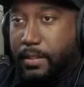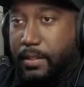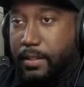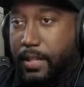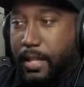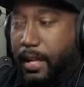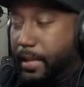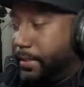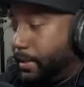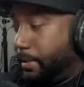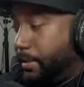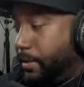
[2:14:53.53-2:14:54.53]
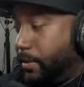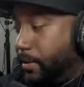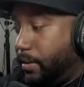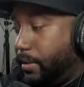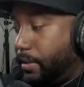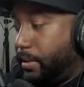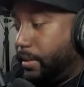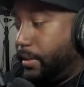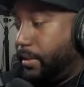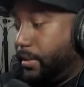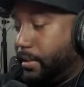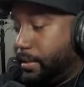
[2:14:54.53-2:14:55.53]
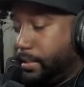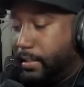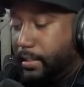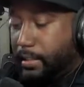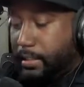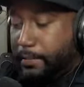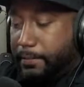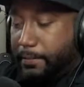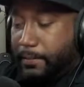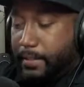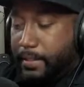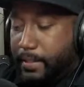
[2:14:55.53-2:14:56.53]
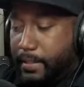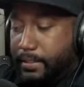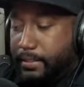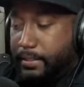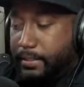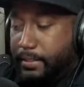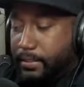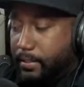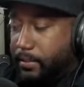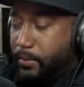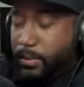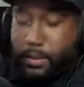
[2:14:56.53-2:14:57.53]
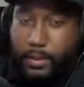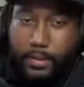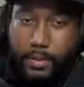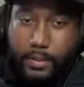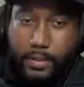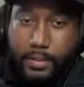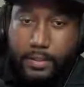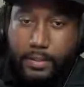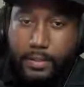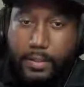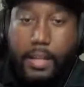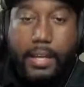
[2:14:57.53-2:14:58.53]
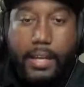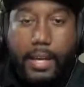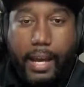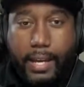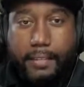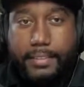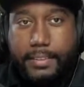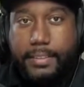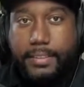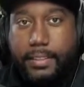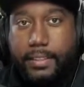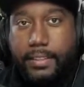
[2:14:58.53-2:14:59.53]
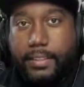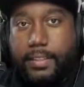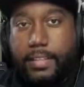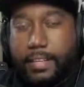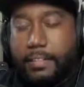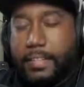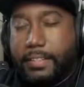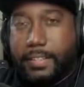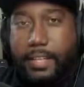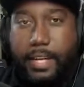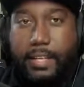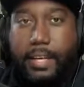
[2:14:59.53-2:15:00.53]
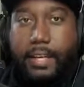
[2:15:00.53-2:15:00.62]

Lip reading: Now I think I'm getting it wrong. If this. Wait. Yeah. IFTTT. If this and that. Yeah.